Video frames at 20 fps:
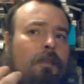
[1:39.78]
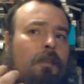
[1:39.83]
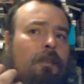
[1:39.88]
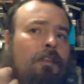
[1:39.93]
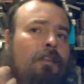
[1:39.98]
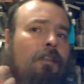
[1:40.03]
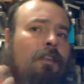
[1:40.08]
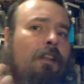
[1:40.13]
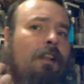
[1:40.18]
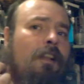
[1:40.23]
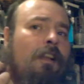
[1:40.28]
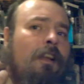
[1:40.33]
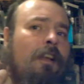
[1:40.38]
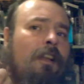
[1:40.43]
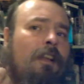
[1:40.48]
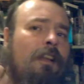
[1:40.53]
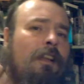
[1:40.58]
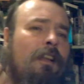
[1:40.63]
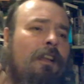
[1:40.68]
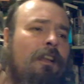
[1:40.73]

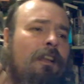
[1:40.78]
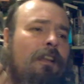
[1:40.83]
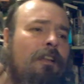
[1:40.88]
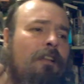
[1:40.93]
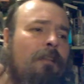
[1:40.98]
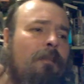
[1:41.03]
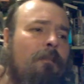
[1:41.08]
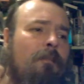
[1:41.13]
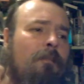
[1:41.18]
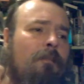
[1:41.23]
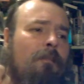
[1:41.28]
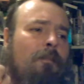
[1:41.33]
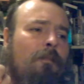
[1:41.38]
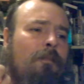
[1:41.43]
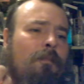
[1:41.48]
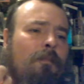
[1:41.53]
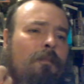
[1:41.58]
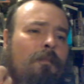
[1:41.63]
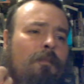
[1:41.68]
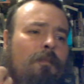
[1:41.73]
Slightly
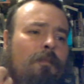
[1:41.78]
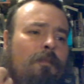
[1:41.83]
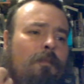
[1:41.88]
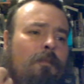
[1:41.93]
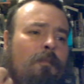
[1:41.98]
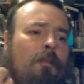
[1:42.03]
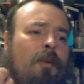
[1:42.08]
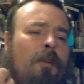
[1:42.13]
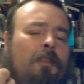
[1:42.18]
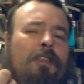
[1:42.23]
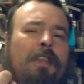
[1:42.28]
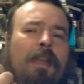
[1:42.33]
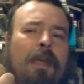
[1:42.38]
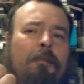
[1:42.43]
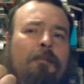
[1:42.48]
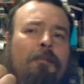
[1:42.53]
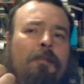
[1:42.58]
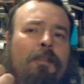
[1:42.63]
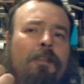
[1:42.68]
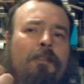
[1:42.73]
more
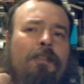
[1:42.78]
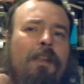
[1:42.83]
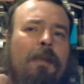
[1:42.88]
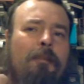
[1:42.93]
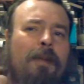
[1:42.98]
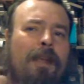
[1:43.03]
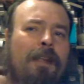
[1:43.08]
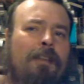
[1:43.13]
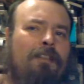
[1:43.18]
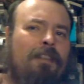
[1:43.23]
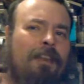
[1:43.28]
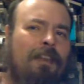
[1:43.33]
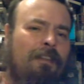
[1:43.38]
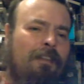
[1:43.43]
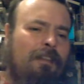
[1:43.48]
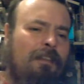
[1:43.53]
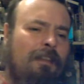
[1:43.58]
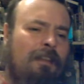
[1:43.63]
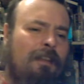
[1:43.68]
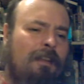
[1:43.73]
depth, if that makes
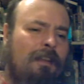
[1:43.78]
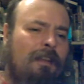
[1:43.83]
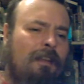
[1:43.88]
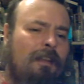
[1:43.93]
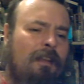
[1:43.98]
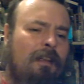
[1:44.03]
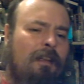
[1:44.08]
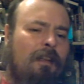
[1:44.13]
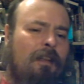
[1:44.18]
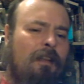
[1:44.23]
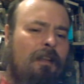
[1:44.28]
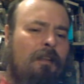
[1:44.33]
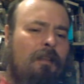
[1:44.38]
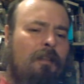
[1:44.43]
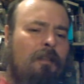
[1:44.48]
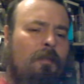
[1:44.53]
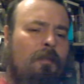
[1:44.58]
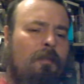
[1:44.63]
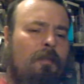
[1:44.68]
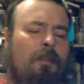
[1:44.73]
sense.
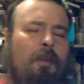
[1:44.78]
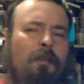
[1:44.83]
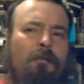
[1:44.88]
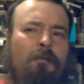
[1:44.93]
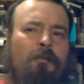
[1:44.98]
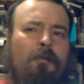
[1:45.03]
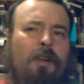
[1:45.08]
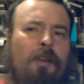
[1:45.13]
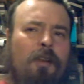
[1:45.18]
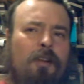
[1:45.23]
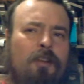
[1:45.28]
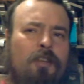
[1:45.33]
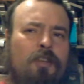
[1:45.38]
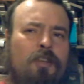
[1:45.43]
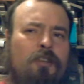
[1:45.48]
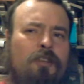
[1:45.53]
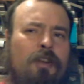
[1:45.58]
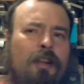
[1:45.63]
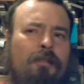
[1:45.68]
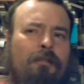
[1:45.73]
Not full on
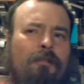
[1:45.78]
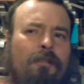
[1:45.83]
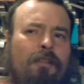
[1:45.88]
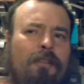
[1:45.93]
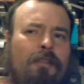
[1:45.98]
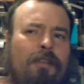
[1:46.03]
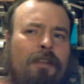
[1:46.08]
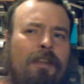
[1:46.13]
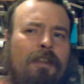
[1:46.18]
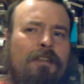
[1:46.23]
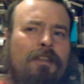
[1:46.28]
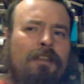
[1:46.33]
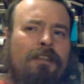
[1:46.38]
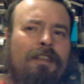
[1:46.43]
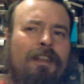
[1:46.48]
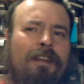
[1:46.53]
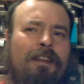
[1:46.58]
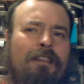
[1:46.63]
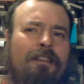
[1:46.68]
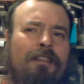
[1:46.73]
strength, there's just
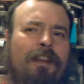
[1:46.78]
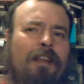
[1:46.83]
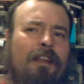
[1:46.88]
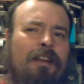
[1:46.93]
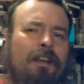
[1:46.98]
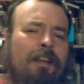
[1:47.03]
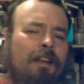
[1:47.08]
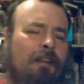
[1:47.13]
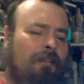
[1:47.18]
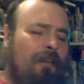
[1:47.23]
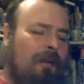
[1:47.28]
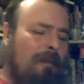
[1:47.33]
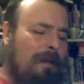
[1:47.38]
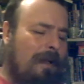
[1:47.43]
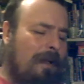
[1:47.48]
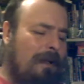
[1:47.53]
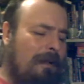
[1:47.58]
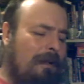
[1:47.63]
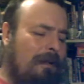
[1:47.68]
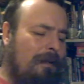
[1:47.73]
something slightly different
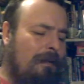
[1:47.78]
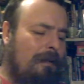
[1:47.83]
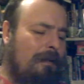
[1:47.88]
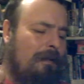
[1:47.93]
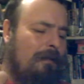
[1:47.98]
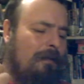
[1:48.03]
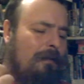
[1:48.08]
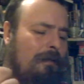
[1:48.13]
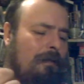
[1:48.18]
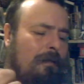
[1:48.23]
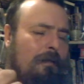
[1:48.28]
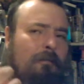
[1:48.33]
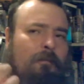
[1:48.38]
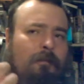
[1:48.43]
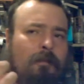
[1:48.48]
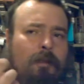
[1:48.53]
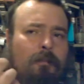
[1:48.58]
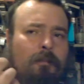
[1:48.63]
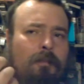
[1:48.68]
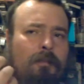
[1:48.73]
about it
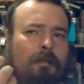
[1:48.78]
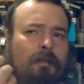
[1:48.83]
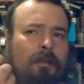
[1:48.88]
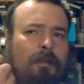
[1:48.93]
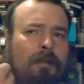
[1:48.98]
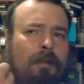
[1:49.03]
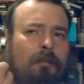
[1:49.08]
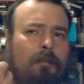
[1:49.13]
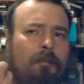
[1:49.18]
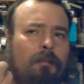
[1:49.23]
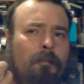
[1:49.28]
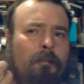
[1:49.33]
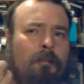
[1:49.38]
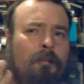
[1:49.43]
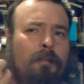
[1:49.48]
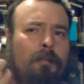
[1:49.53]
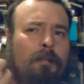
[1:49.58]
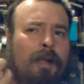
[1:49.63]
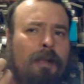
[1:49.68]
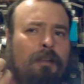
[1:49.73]
from
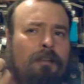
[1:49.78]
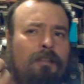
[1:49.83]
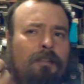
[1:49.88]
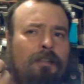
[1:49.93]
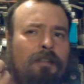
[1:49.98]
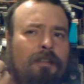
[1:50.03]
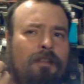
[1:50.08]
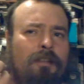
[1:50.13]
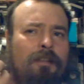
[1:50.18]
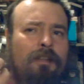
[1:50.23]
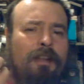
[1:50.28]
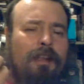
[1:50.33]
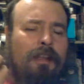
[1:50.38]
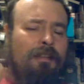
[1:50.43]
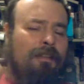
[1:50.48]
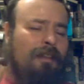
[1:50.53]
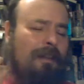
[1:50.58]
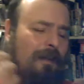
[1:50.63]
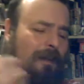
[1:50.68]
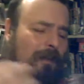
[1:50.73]
most
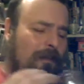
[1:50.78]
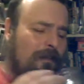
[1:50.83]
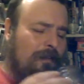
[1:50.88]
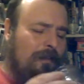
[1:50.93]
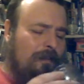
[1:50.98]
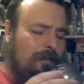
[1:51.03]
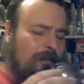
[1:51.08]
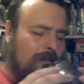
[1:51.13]
Kentuckys.